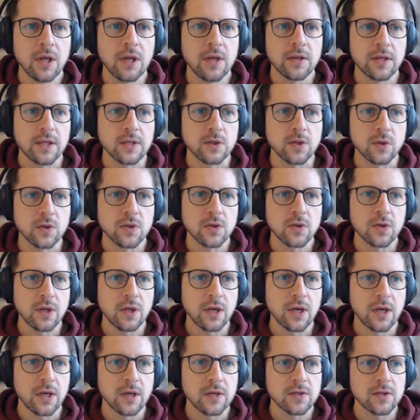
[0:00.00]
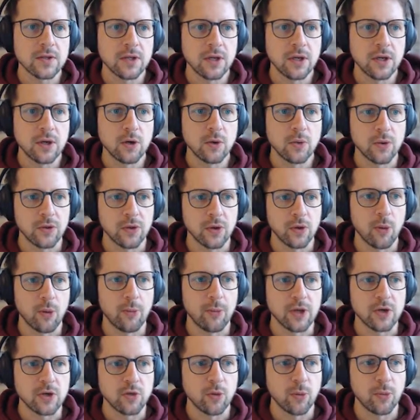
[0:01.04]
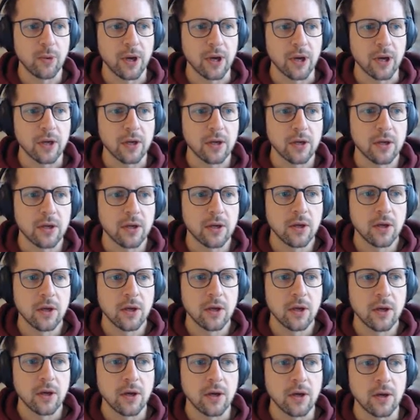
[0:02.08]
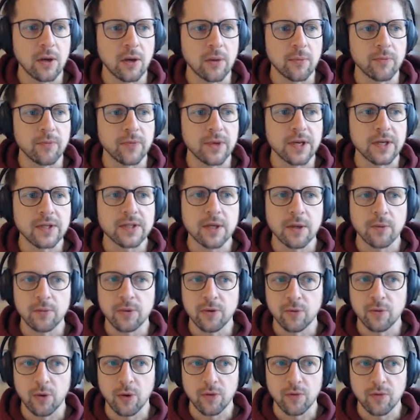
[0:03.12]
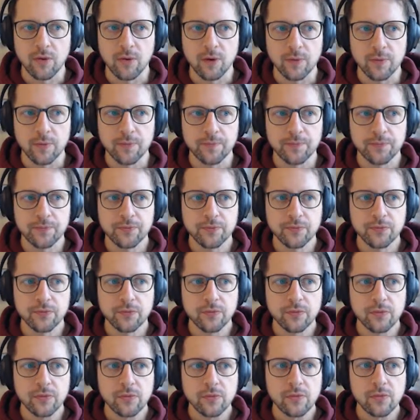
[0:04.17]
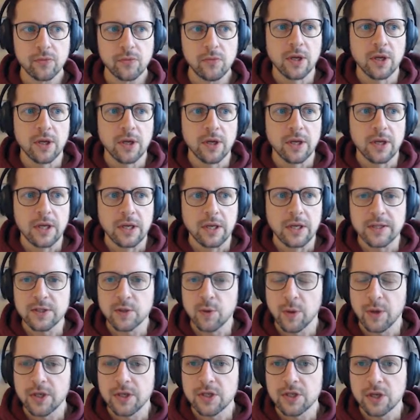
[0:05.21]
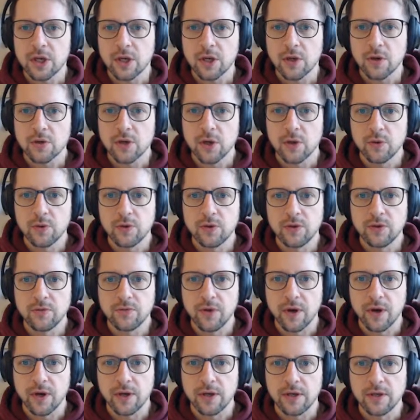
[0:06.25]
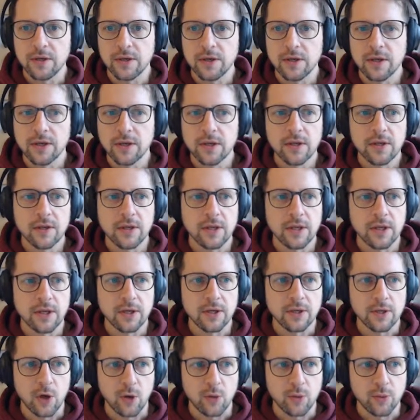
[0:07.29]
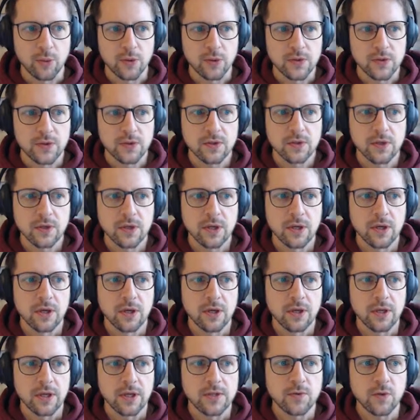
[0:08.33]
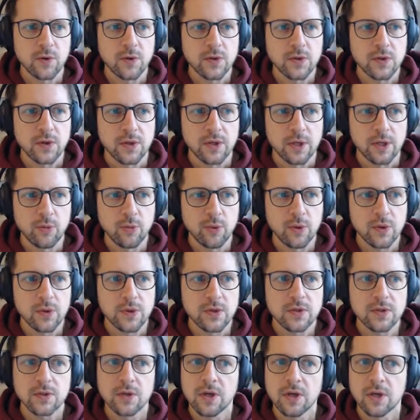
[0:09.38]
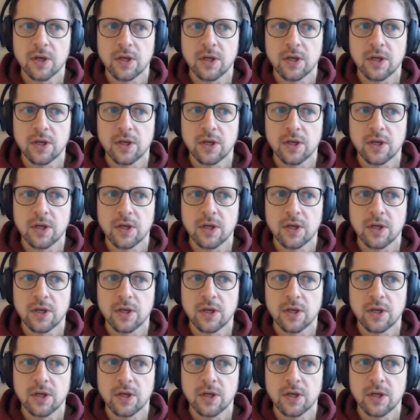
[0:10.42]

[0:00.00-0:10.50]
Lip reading: That's also the case here with our battery pack example workflow. Let's quickly check out how you define the in and outputs. Let's focus on the inputs.